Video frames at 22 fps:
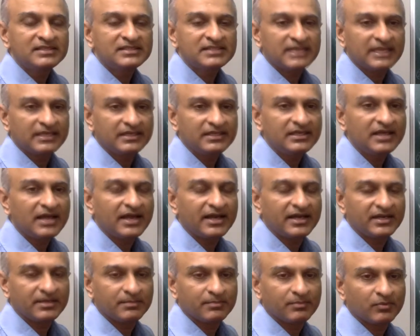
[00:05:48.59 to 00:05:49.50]
any
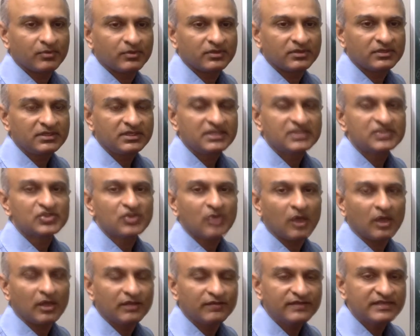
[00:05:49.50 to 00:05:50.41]
idempotent is
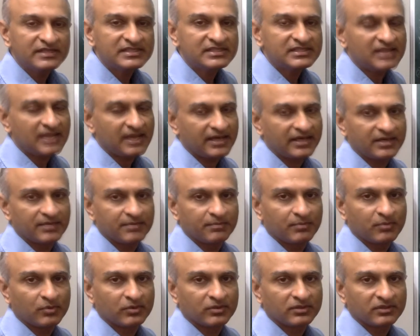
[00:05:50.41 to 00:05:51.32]
always an
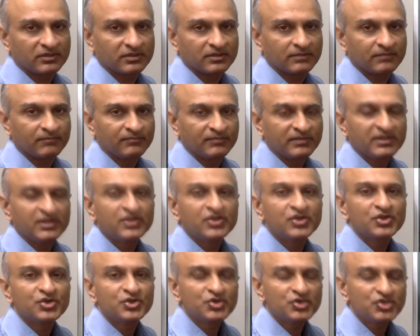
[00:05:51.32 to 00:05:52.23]
idempotent. You
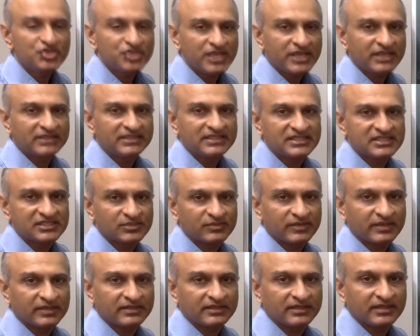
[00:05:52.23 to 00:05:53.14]
should check this
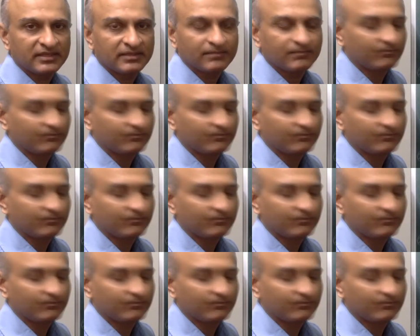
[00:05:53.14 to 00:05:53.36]
quickly.